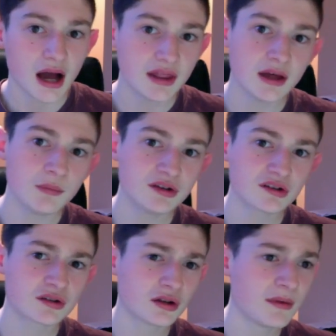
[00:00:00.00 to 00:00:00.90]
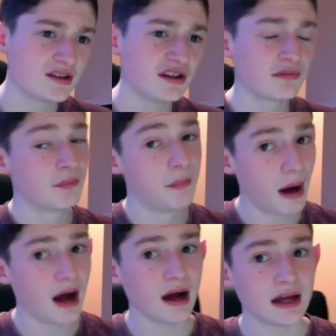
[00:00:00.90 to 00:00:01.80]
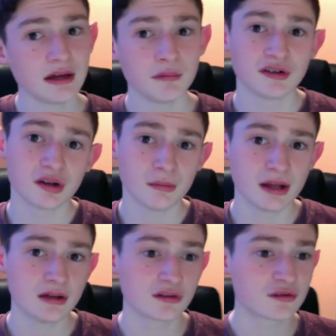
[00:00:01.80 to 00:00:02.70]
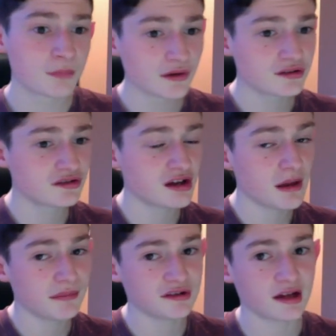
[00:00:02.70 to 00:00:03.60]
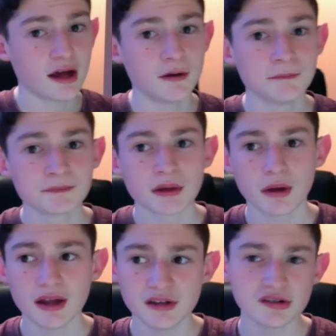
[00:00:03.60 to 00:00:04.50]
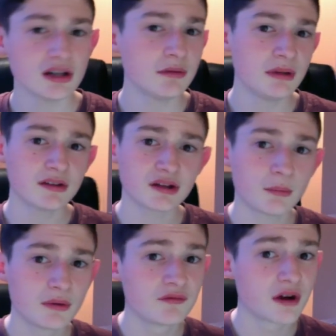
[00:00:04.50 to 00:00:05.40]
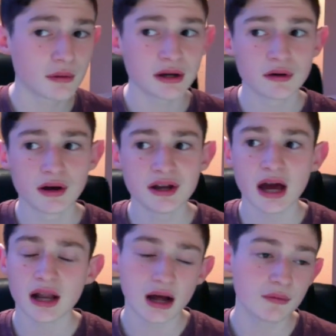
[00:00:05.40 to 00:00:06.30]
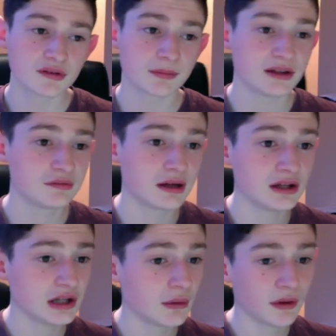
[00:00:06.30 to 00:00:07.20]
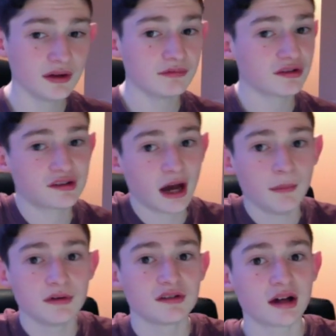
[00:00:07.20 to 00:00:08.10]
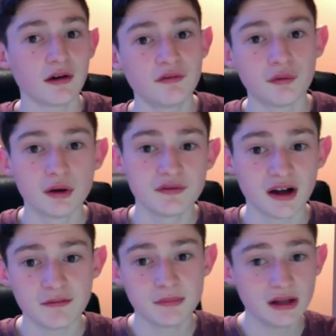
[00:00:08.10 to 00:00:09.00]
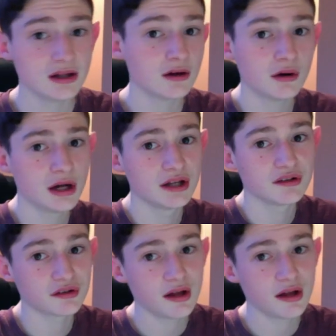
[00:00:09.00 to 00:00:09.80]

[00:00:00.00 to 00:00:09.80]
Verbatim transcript: And then we just got the message, bye, we're terminating your sponsorship. So initially me and Sam were very annoyed, and I was basically went, you know what, they've just scammed us out of forty-five million coins.